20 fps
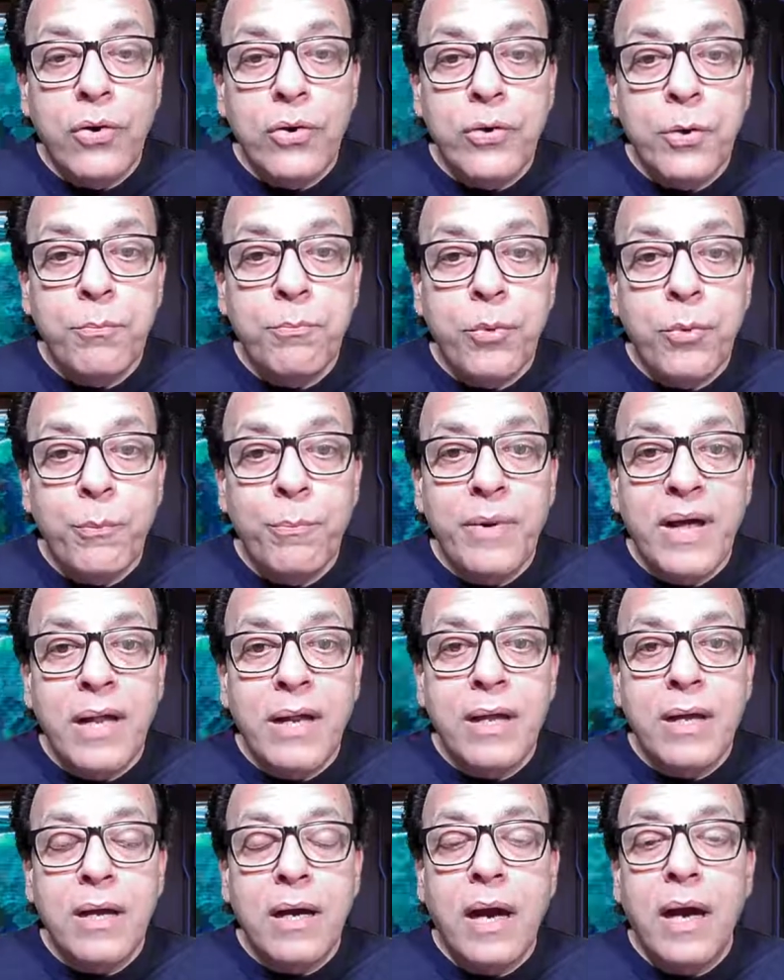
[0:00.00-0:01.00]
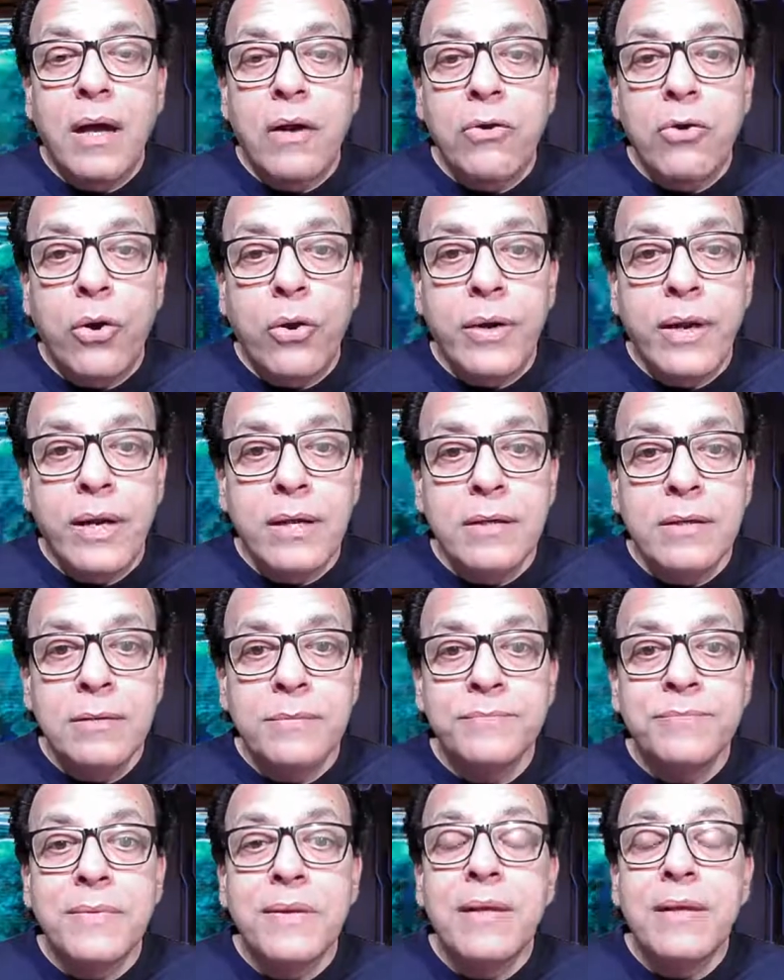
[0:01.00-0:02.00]
for propelling our
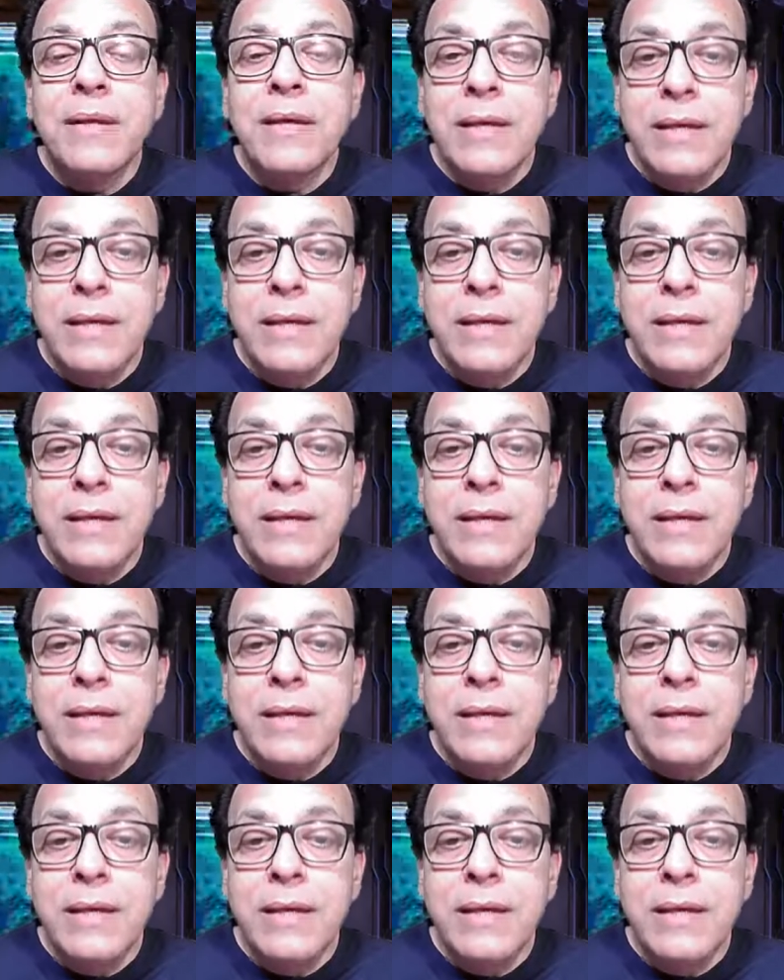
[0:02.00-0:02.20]
rocket,